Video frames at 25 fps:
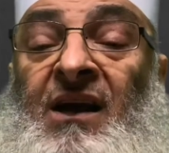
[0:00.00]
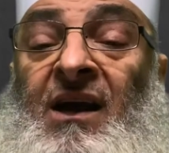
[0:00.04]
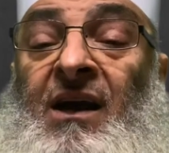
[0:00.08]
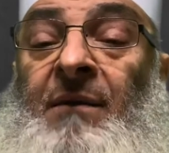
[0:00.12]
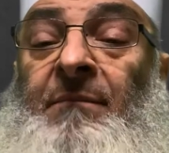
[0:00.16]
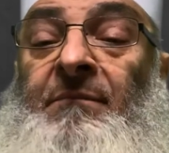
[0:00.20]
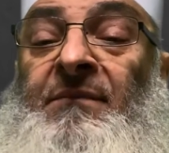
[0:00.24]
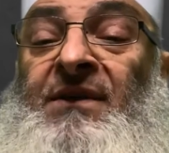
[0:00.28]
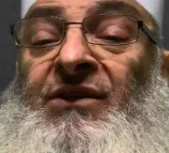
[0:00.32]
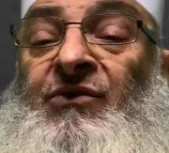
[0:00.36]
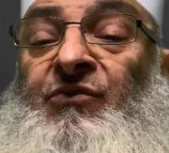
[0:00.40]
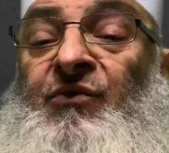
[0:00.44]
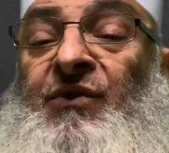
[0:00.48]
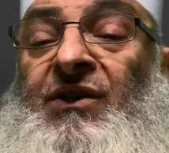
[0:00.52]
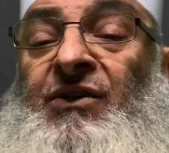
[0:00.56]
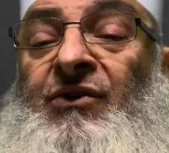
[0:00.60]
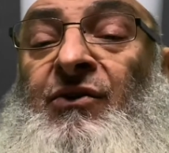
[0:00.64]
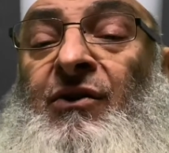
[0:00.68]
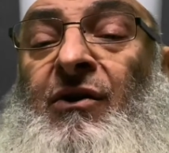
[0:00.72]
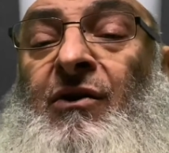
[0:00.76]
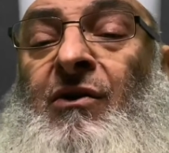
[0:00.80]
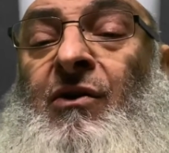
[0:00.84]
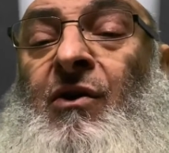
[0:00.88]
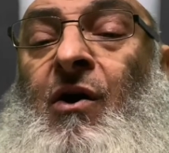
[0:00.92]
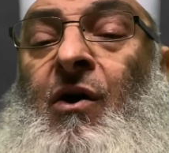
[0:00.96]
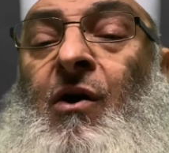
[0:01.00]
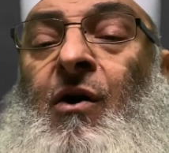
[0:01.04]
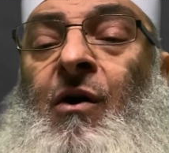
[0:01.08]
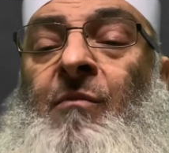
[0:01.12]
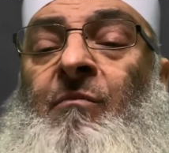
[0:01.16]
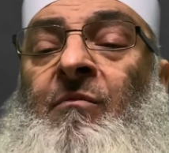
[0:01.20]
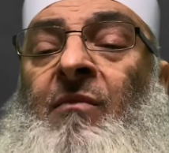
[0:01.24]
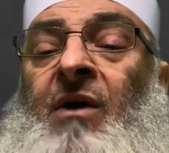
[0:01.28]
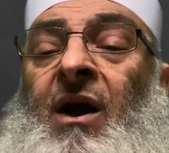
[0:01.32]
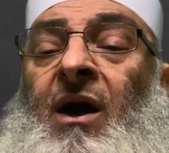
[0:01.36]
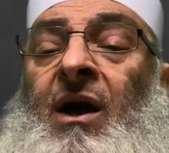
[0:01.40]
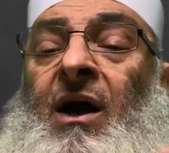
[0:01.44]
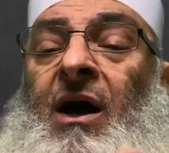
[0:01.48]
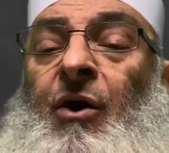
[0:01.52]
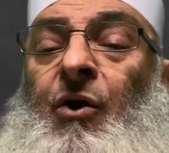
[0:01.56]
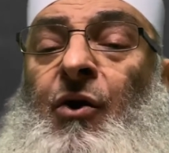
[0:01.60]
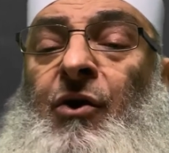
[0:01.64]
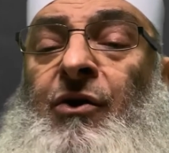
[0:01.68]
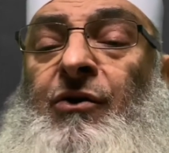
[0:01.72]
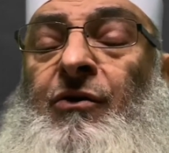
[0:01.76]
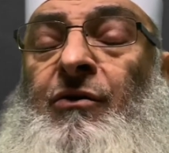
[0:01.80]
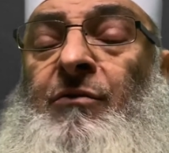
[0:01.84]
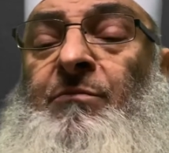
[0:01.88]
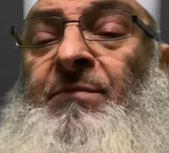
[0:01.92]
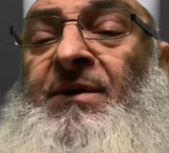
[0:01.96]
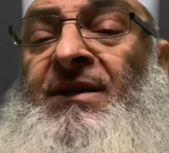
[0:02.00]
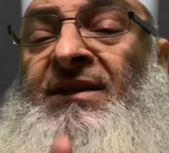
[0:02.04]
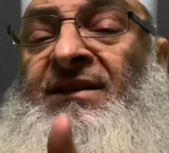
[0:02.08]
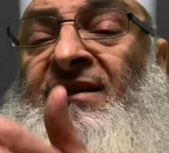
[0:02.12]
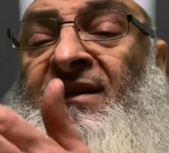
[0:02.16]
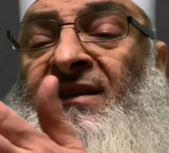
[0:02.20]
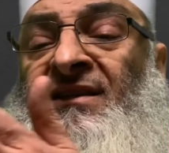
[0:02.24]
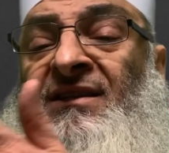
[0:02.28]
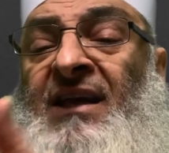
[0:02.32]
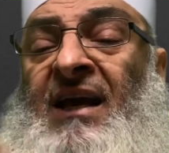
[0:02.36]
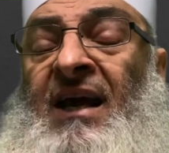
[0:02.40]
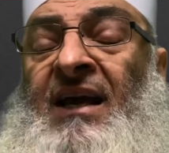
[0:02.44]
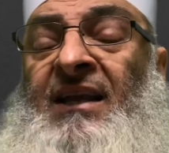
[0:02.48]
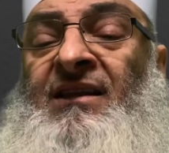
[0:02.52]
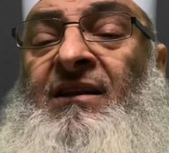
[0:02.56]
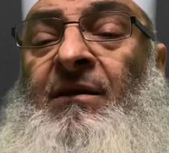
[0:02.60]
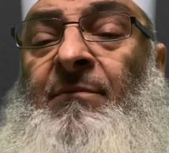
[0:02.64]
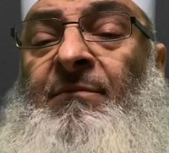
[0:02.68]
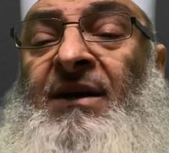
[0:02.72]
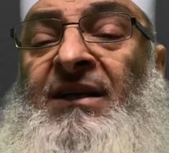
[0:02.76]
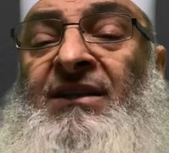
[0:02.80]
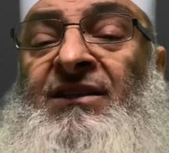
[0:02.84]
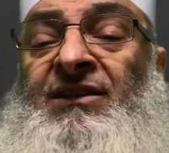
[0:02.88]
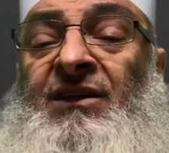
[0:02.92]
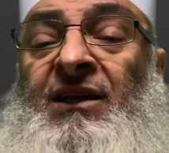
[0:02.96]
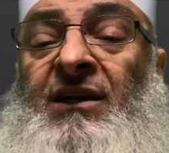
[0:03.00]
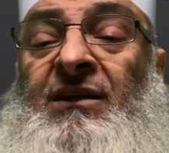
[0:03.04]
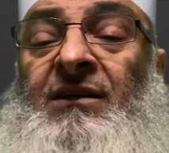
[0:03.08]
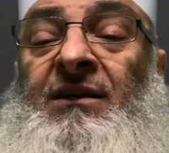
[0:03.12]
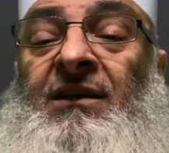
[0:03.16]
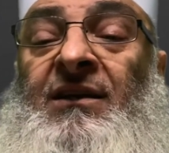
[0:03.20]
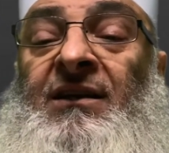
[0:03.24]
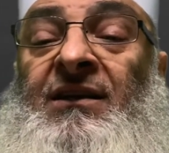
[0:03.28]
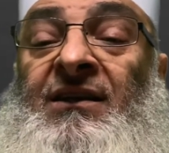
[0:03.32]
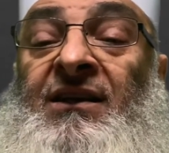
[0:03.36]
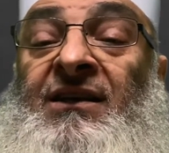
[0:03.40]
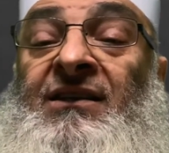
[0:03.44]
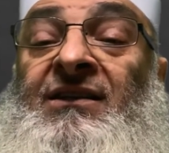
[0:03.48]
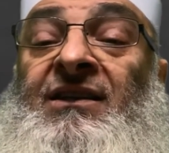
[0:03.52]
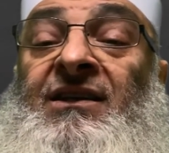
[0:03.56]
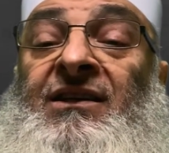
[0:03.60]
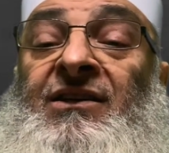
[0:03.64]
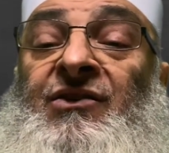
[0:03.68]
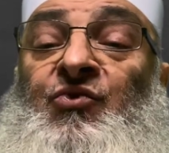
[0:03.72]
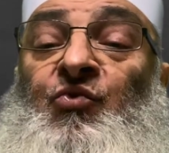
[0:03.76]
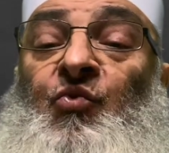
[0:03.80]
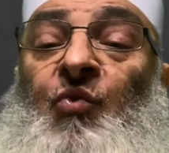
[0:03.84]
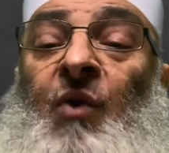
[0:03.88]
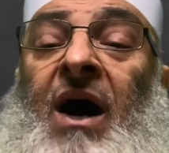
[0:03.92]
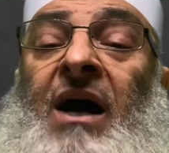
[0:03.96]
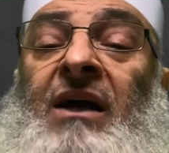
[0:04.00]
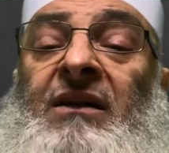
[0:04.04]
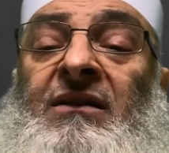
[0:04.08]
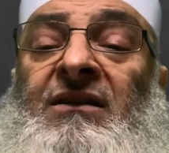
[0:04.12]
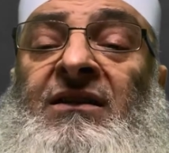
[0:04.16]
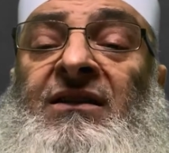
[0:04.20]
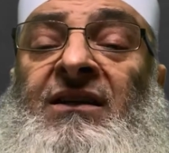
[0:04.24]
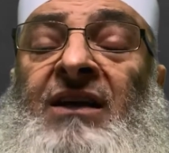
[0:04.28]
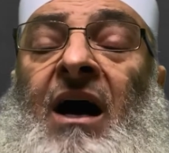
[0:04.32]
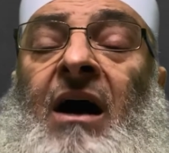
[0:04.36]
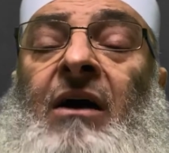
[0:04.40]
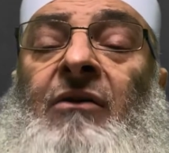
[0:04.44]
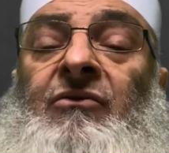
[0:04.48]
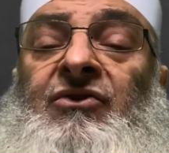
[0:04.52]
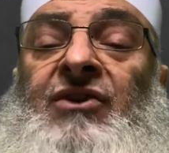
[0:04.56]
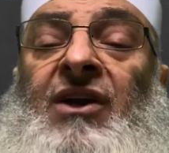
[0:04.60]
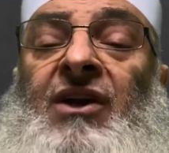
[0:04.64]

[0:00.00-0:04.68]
between your home or your business and the masjid, this is 1,000